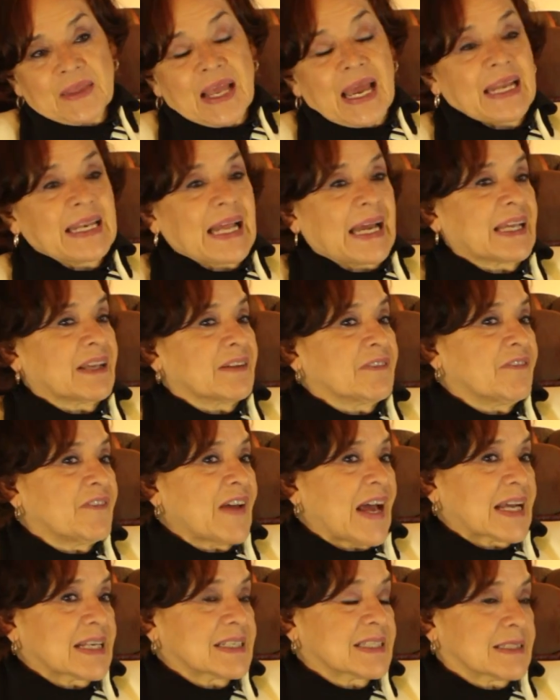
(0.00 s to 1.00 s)
And I can
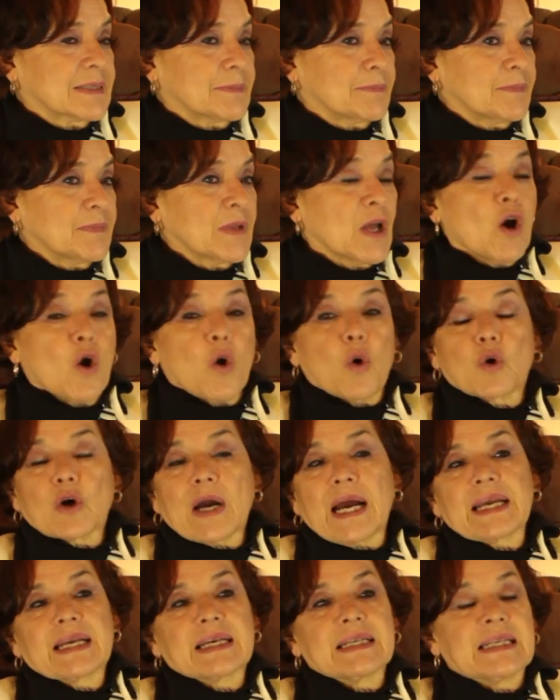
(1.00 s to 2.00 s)
fax them, or
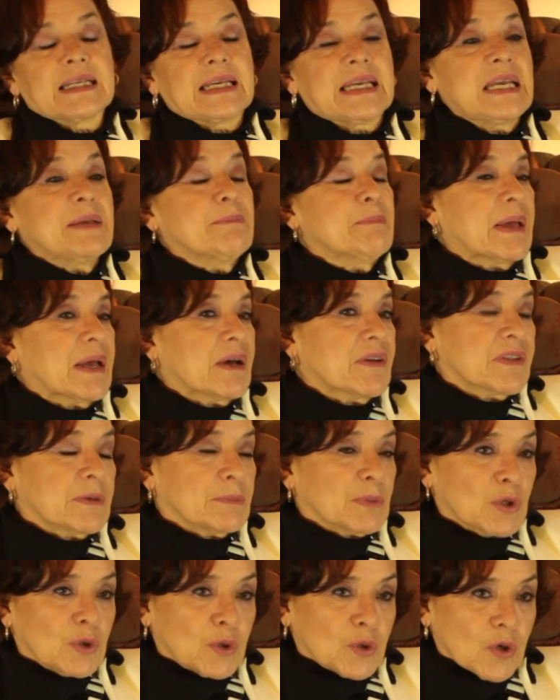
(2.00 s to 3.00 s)
I can email them
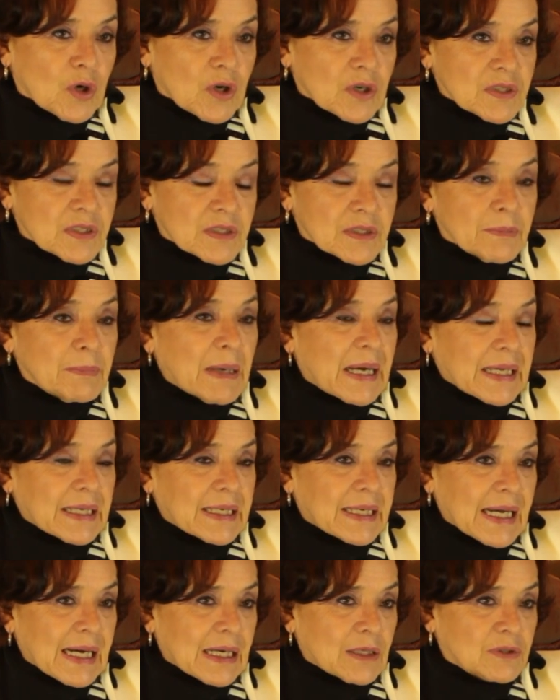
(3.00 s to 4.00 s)
across to my
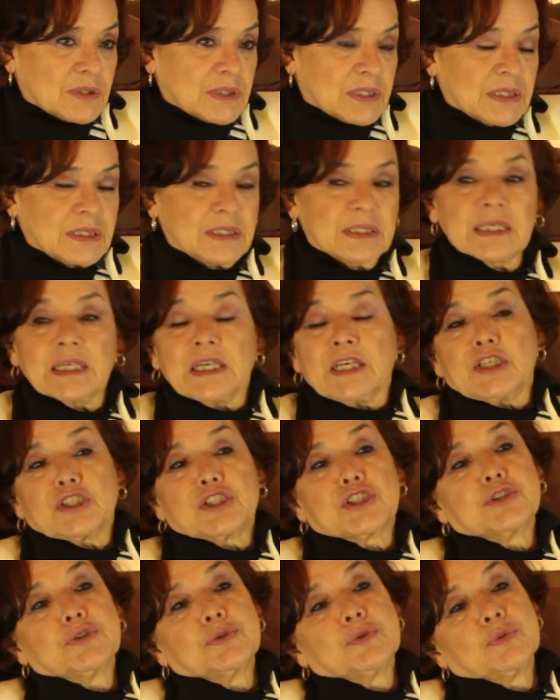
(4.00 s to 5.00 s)
accountant,
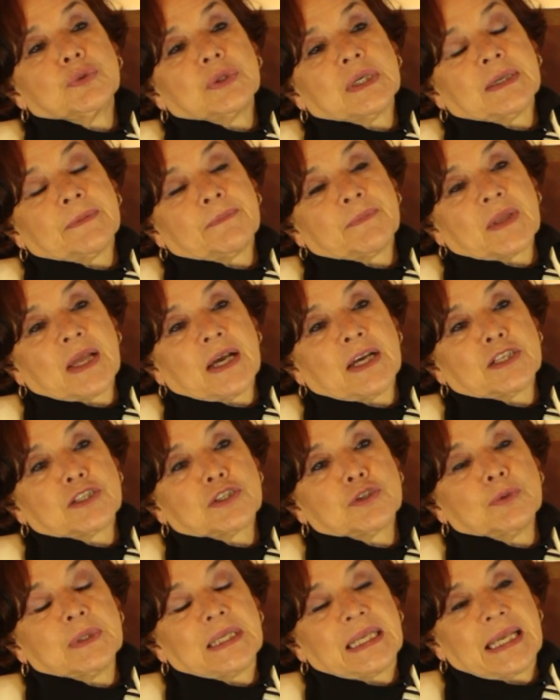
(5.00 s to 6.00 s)
to
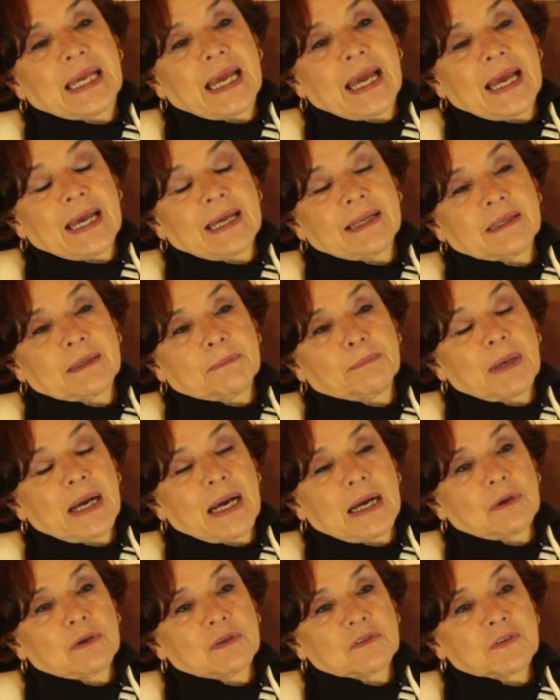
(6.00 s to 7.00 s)
Leanne
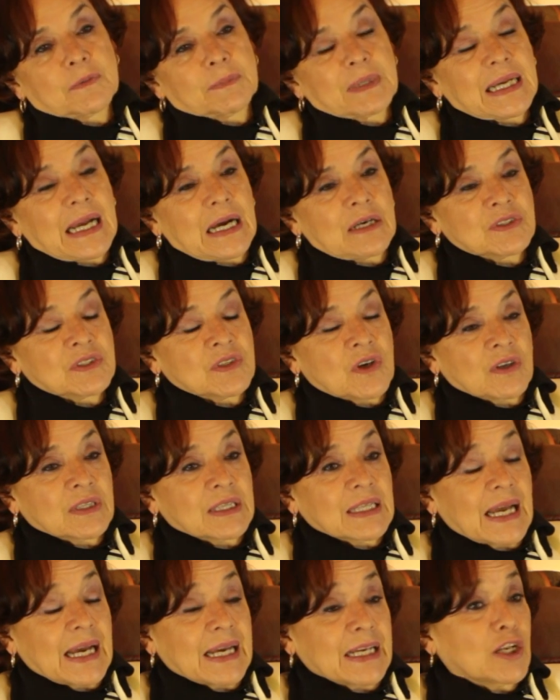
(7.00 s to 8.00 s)
Powell from Accounts
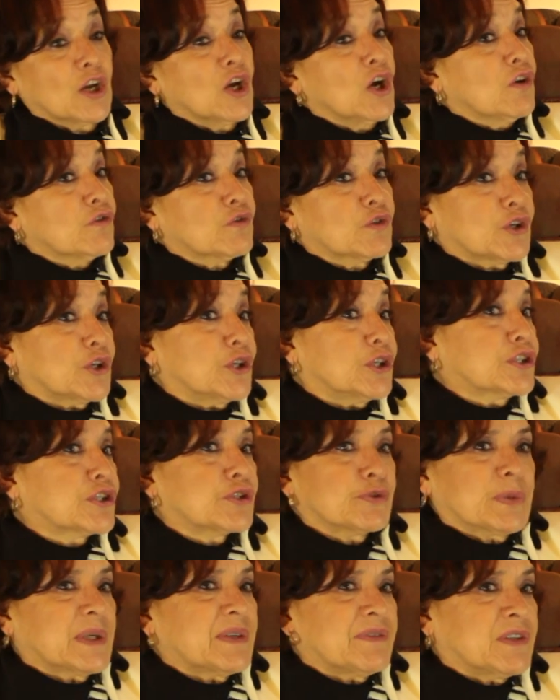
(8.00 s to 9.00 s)
Online, for her to
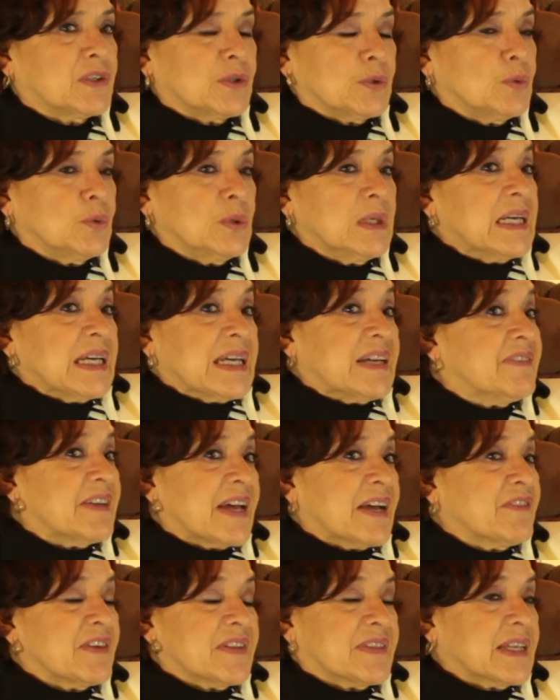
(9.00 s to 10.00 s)
review if
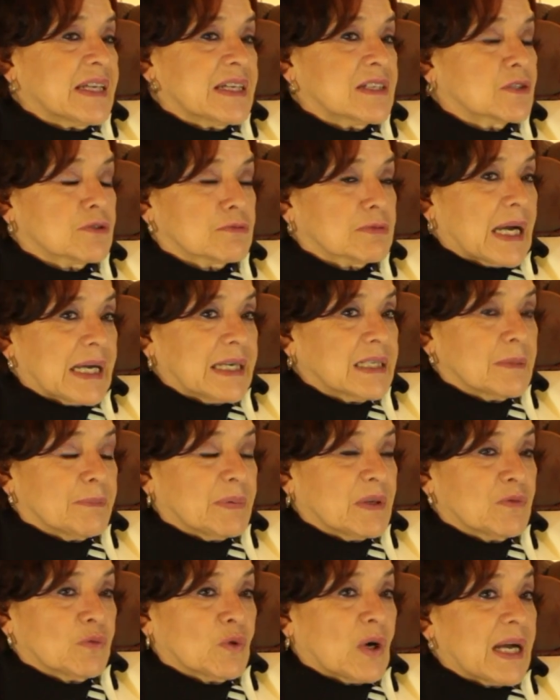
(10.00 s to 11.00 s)
everything is right
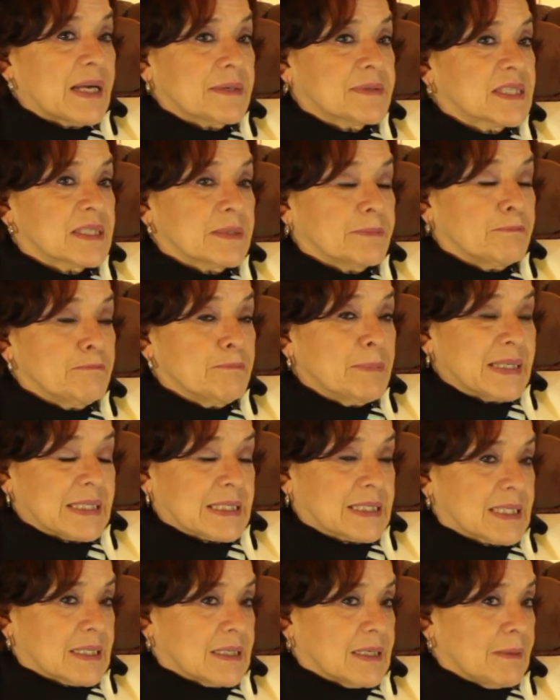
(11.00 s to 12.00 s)
before I
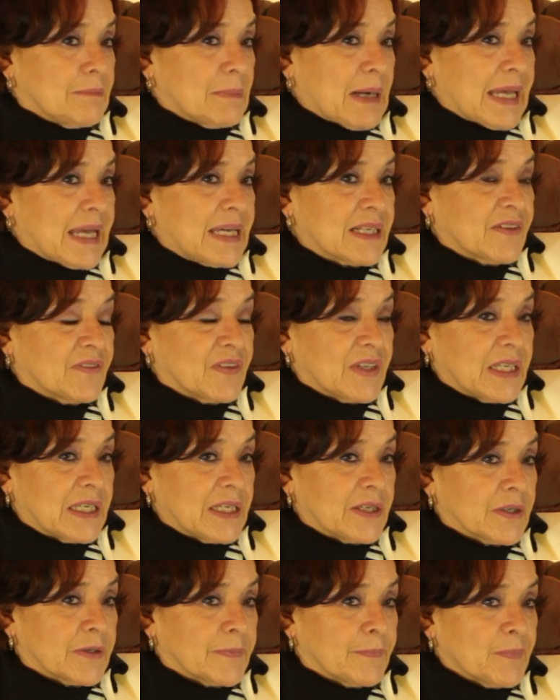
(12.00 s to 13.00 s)
submit my end of
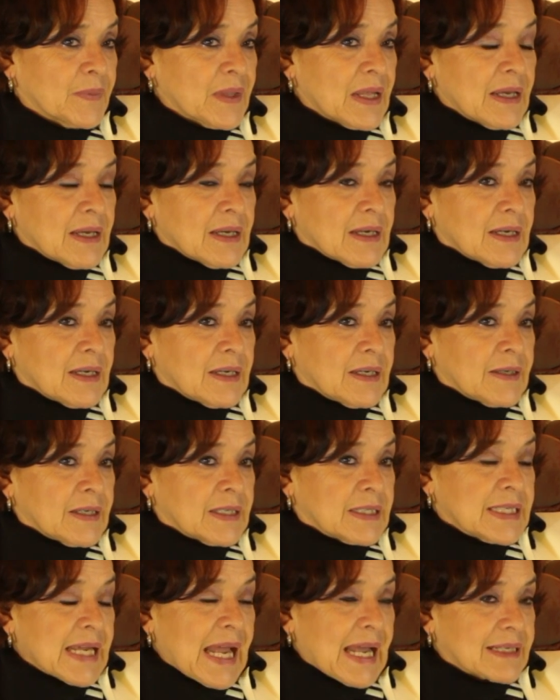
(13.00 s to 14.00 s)
year
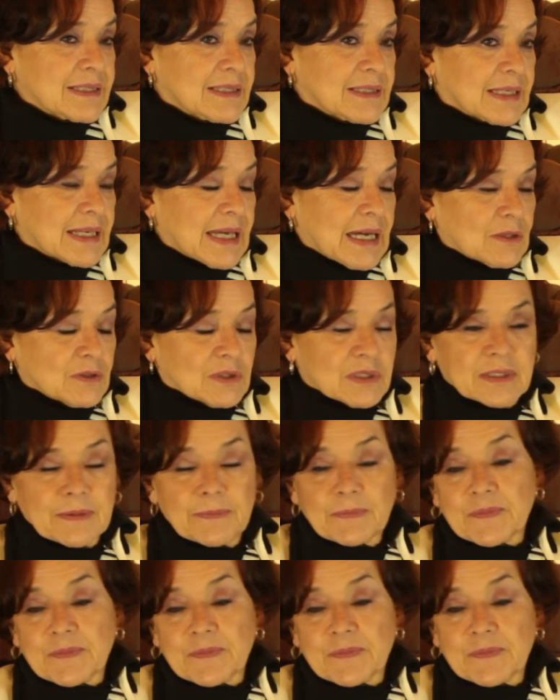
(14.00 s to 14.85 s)
tax accounts.